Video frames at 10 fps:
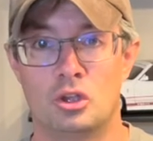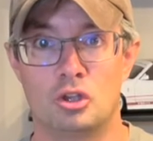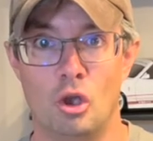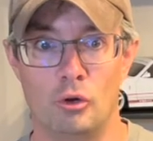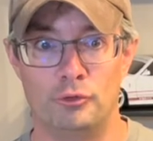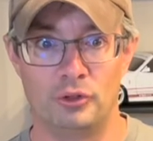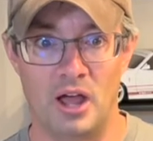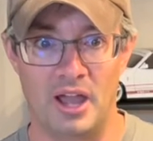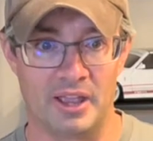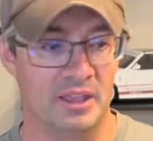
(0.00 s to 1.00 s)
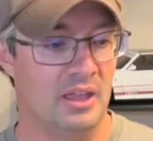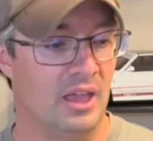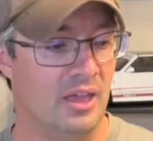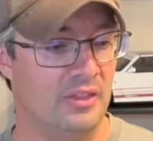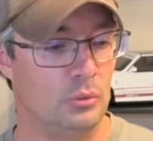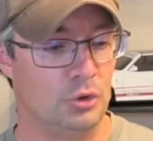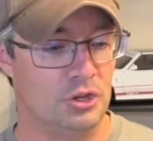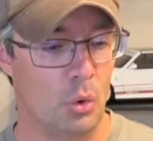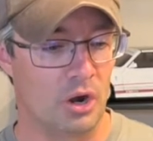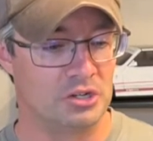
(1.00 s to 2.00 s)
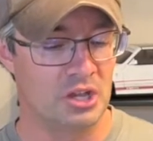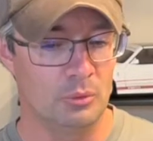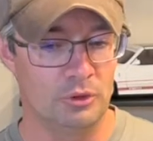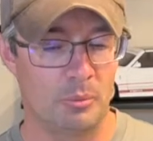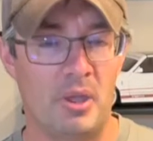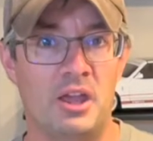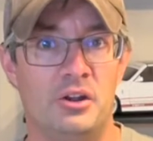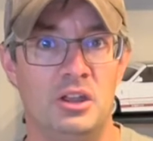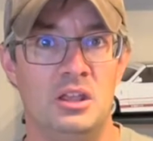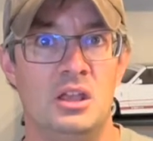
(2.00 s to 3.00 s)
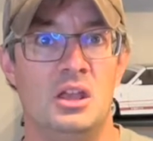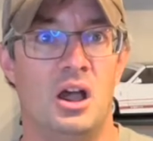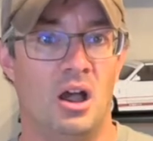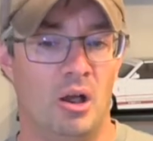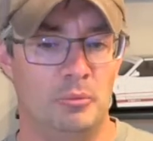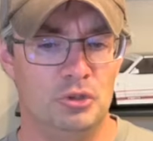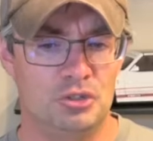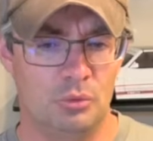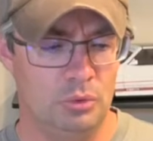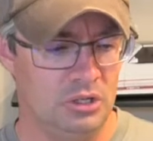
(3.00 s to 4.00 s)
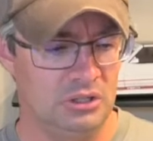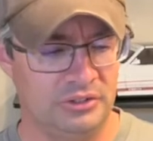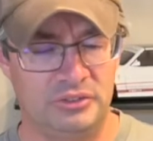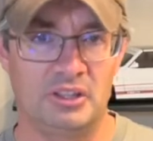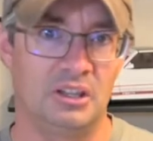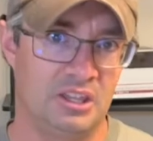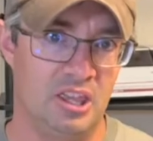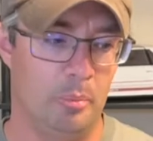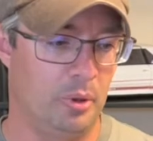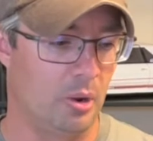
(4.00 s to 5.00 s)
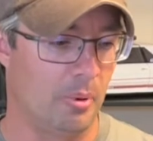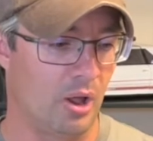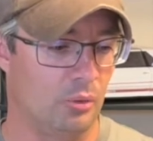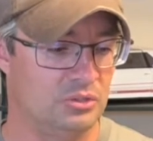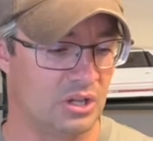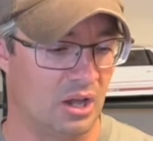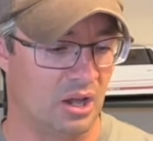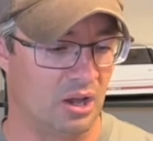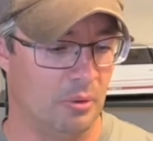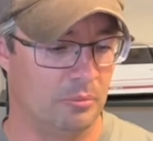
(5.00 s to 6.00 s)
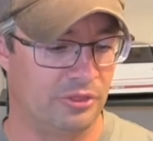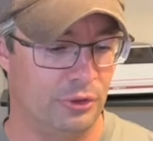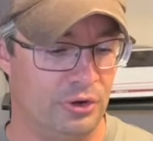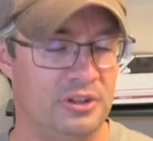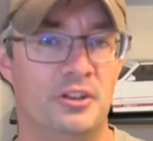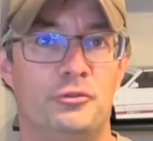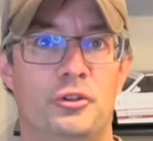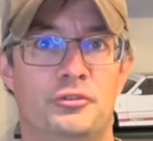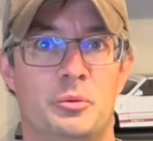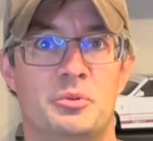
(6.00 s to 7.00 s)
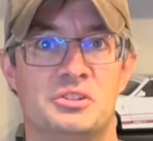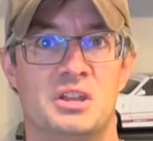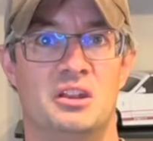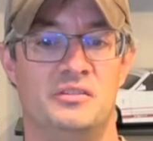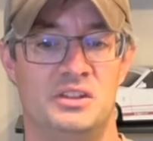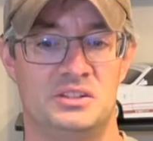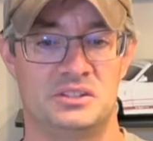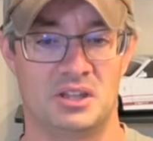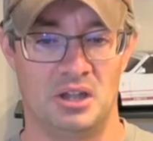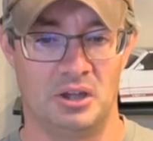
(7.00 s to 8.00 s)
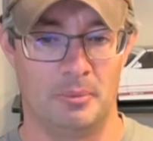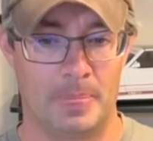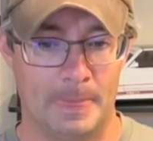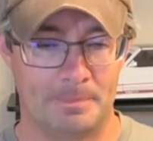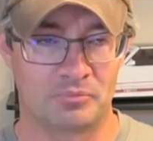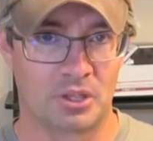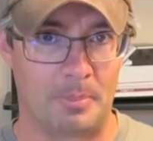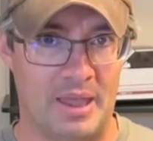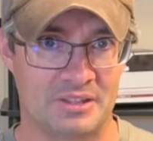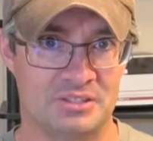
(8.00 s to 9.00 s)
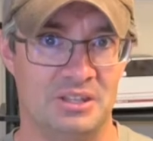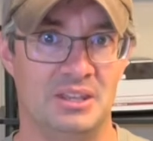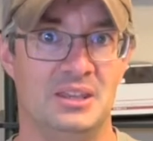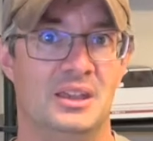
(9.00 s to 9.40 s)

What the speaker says: go fly. And then when you are done with the battery, you should realistically keep it about 30 to 50% of its capacity